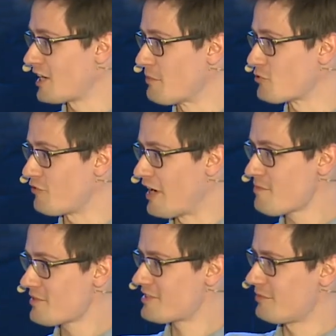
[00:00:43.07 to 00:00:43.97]
claim to
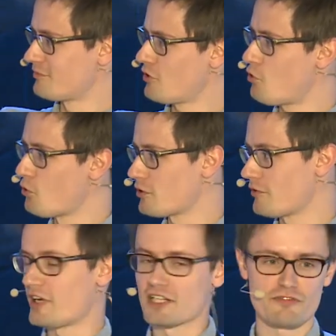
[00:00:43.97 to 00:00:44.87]
fame is I'm author
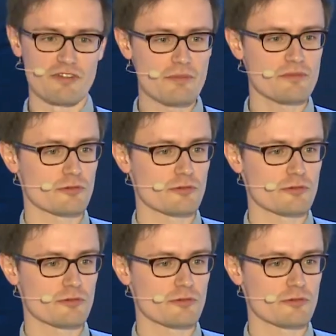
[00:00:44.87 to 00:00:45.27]
of LightFM,